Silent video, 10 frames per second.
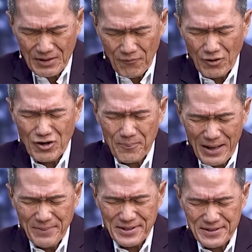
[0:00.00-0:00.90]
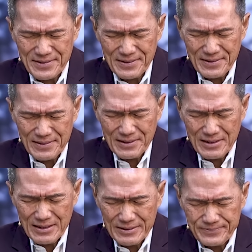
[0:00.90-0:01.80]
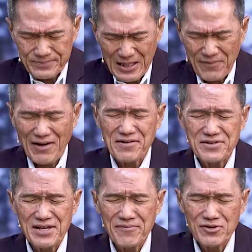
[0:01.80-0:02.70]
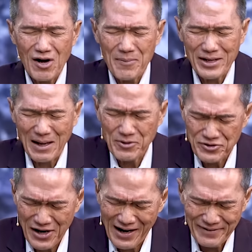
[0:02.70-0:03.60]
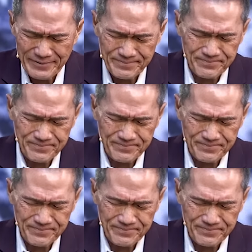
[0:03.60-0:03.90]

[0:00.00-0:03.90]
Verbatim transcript: for your promise that if I receive you, I'll become your child.